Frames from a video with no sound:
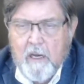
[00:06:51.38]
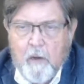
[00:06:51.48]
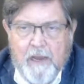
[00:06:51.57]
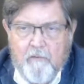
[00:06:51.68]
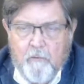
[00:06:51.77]

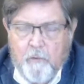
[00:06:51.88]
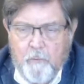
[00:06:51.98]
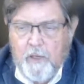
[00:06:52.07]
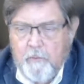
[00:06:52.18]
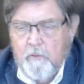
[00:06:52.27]
Imagine two
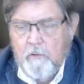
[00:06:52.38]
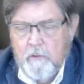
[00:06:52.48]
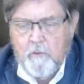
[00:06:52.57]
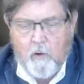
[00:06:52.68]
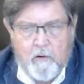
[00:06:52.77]
people
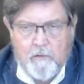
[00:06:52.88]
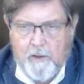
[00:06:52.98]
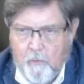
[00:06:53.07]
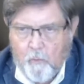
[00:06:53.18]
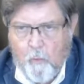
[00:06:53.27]
who are
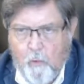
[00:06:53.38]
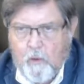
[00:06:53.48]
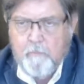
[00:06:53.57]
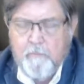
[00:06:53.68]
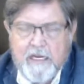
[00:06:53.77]
in the
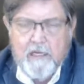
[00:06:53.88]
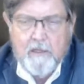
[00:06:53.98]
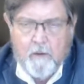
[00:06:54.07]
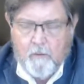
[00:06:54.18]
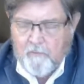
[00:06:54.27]
war,
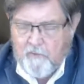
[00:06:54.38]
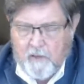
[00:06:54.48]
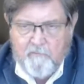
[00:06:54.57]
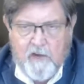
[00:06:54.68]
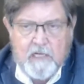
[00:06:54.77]
they're in the
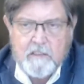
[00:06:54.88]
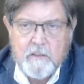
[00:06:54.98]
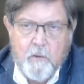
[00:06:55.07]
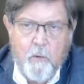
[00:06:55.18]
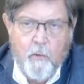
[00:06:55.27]
same
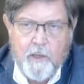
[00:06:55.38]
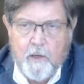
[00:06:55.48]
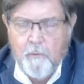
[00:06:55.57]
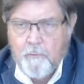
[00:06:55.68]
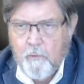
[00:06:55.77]
foxhole, they
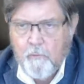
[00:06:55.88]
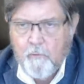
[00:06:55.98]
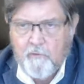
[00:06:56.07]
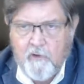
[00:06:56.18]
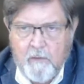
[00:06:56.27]
go through
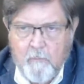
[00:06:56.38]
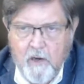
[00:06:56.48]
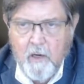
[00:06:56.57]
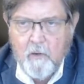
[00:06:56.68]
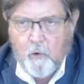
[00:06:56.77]
the same
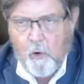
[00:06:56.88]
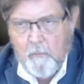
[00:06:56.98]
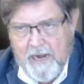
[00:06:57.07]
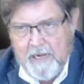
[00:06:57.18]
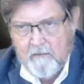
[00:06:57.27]

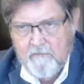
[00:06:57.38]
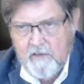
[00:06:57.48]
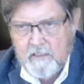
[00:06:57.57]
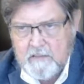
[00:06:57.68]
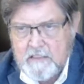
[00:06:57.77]
traumatic
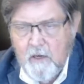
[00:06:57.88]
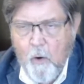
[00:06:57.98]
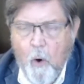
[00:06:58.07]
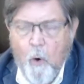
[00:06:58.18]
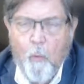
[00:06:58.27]
events.
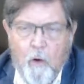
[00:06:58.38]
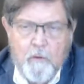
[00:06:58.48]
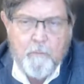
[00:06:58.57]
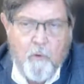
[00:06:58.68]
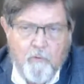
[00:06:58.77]

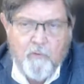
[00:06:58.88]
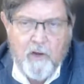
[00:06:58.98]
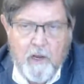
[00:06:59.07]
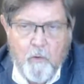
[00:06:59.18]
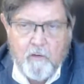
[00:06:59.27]
One person,
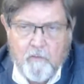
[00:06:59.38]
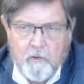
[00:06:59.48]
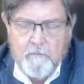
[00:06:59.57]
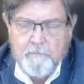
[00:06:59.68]
however,